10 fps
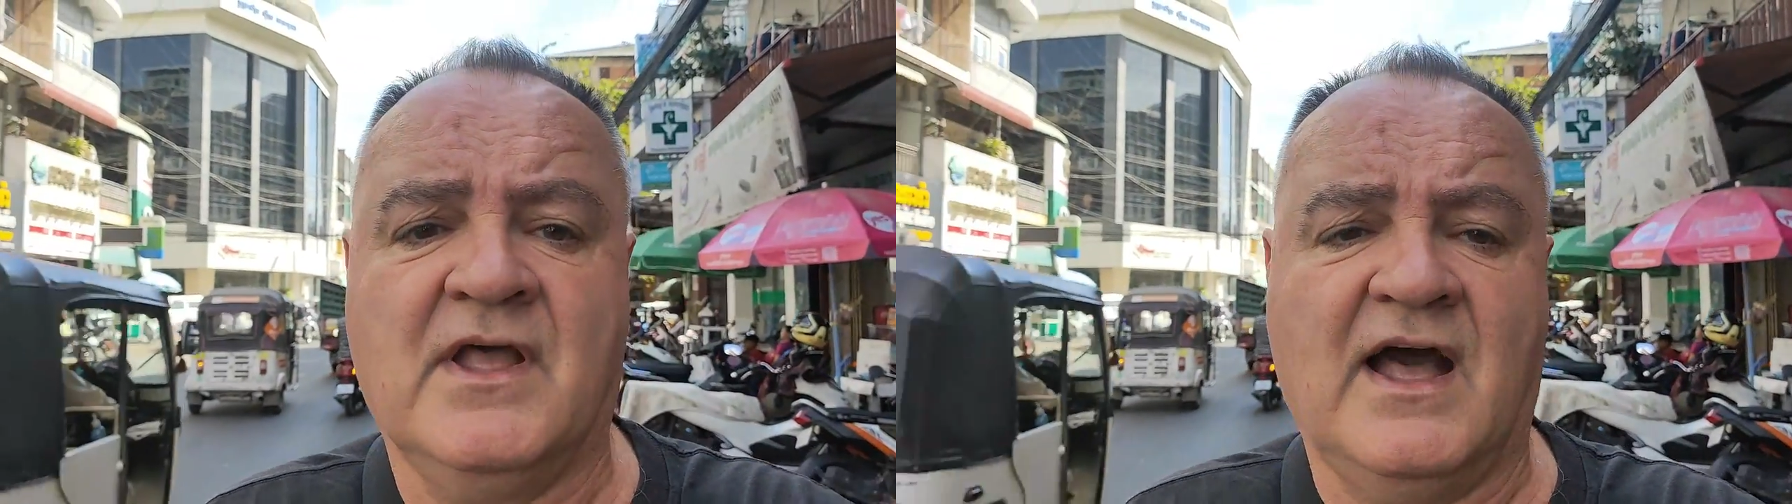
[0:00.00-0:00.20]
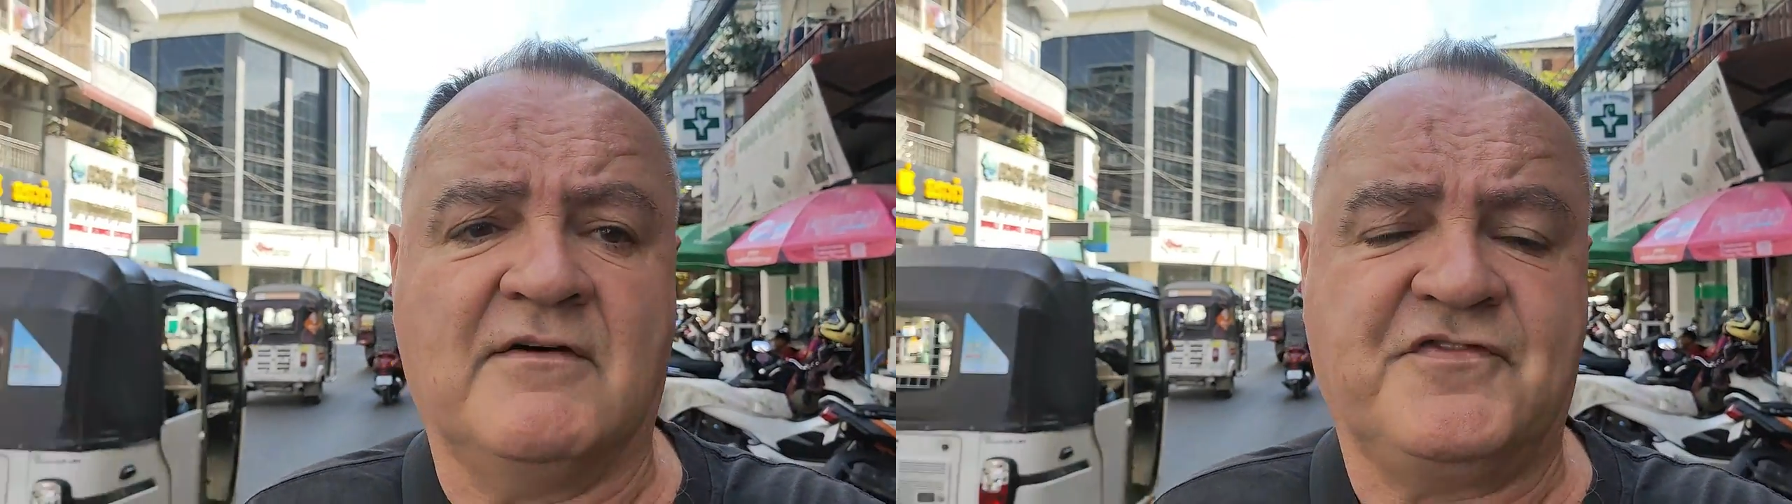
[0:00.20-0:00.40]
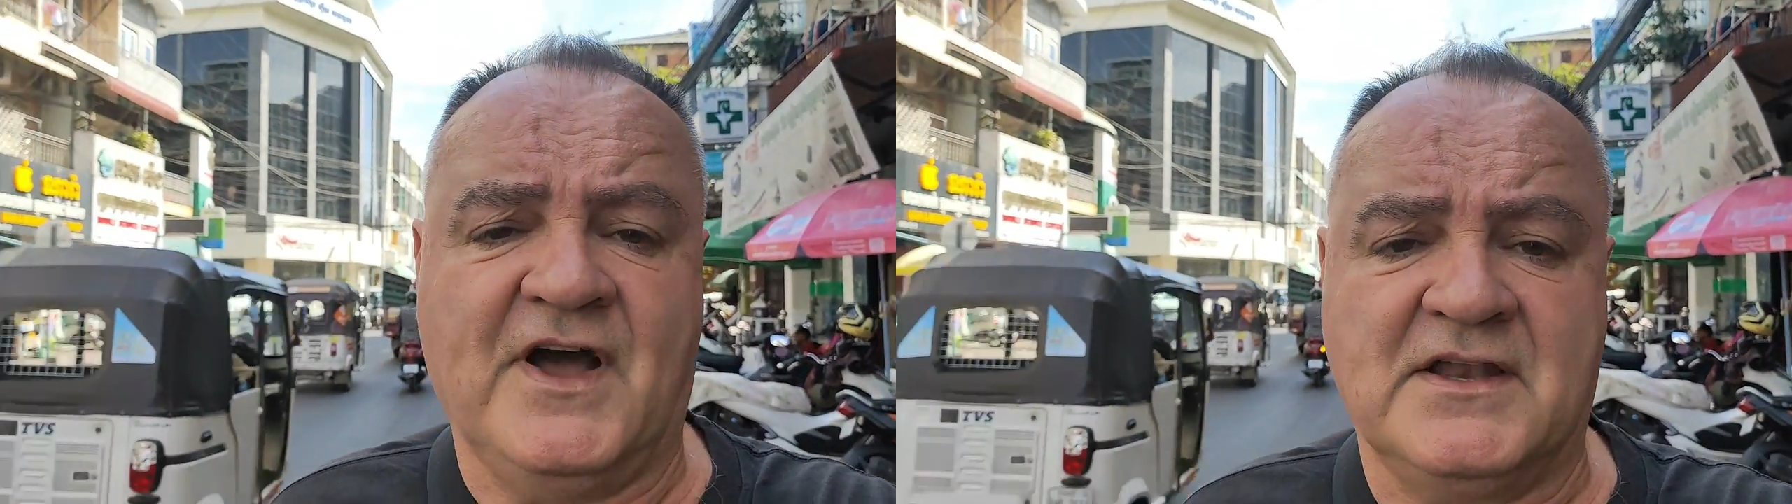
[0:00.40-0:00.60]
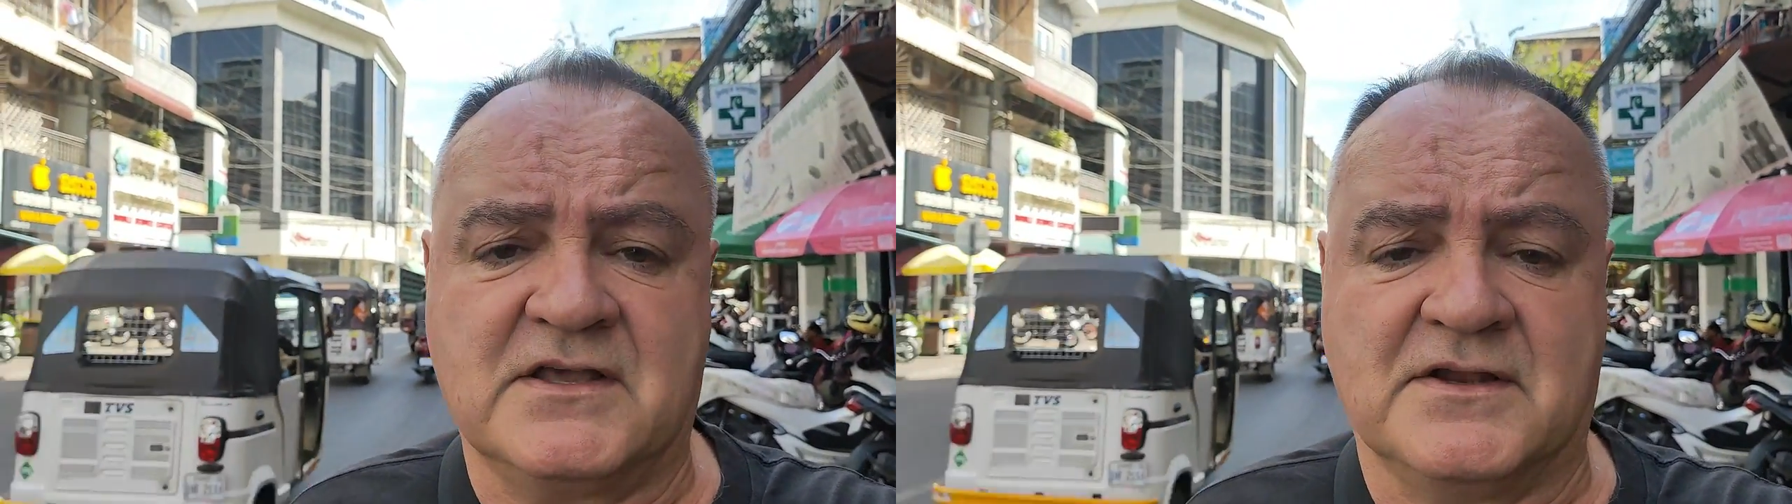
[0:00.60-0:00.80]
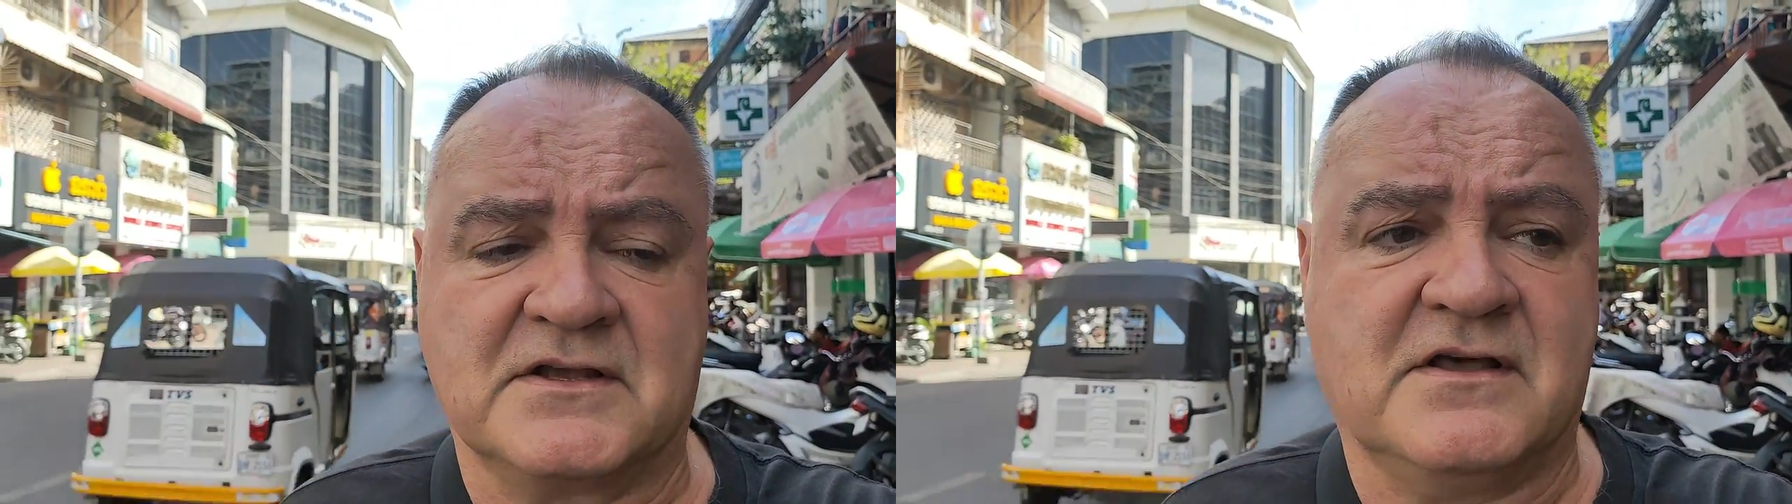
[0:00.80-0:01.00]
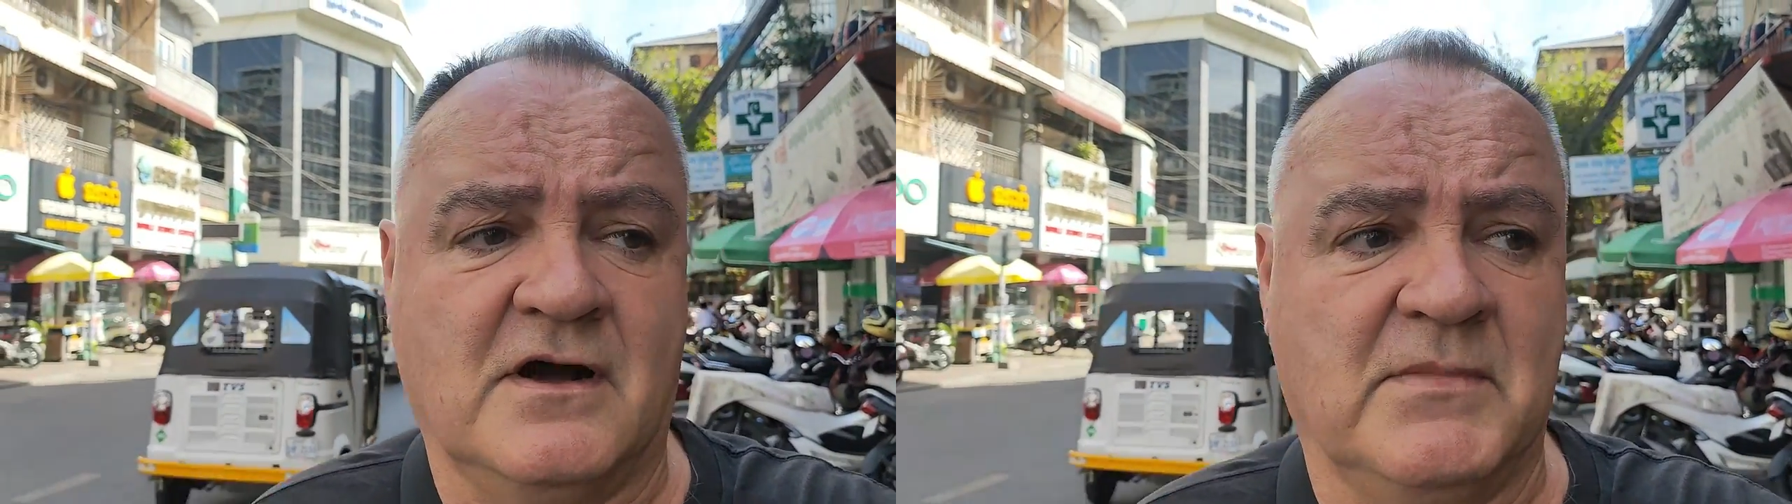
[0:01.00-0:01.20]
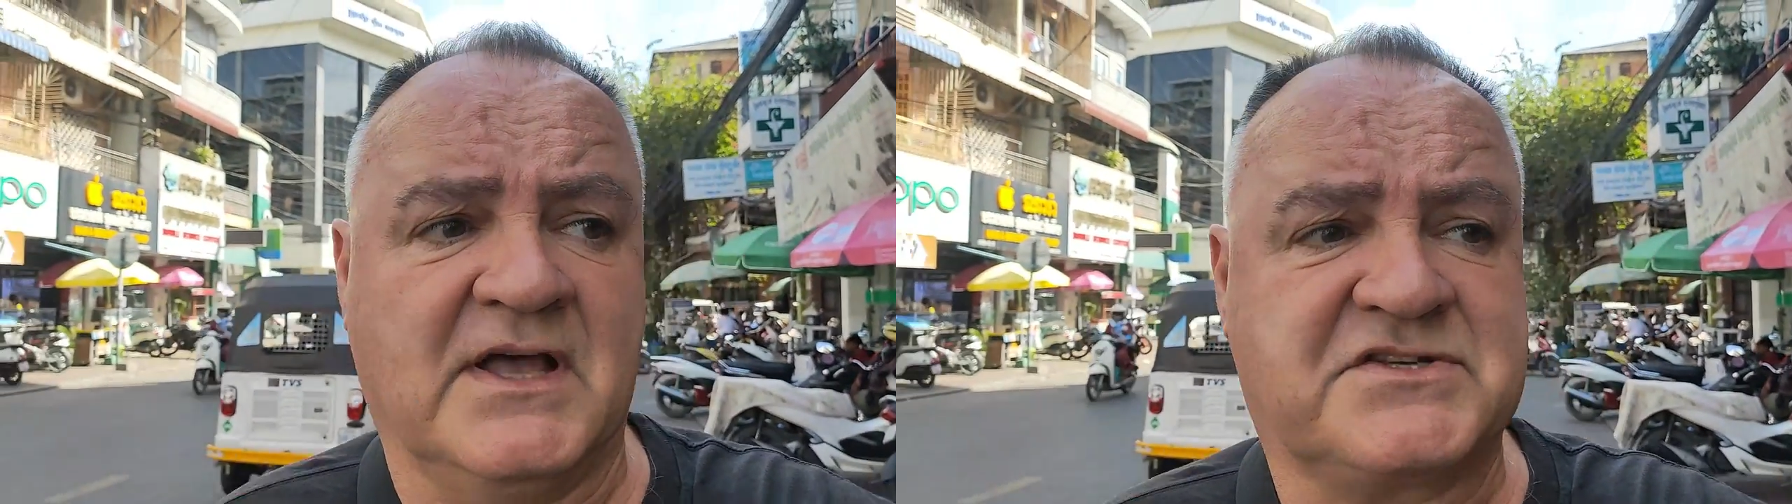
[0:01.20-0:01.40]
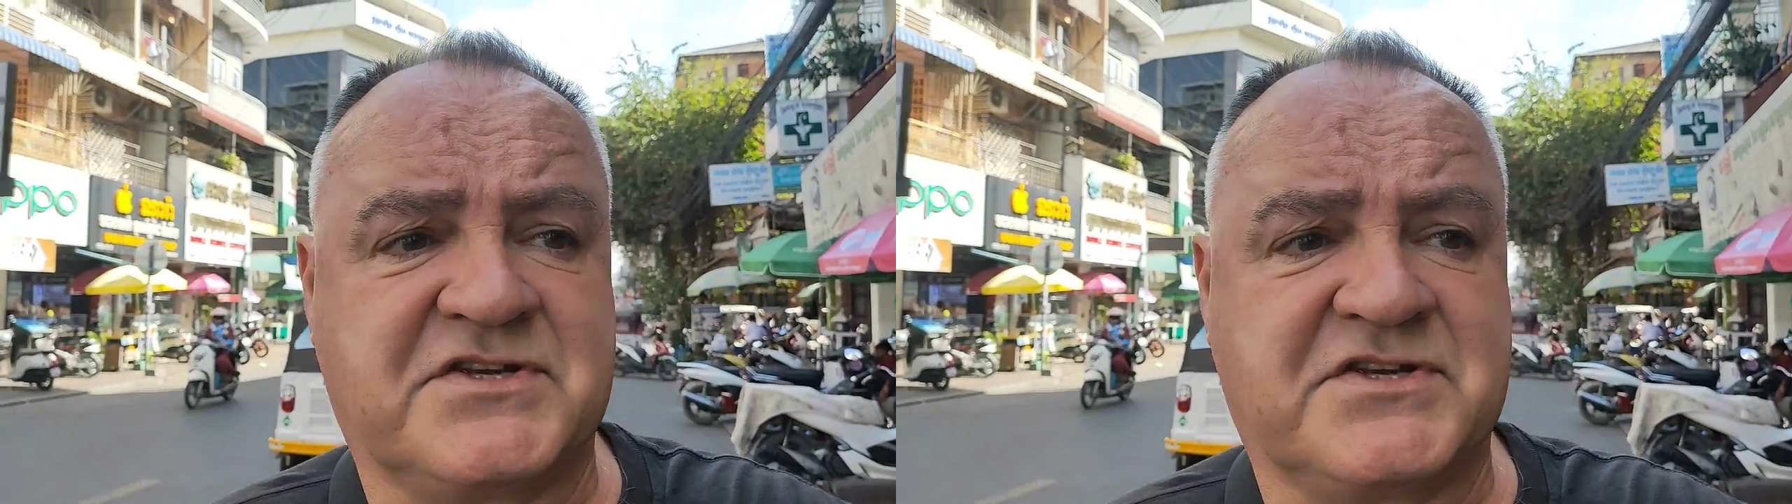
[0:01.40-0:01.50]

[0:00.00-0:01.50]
I'm finally going to come here.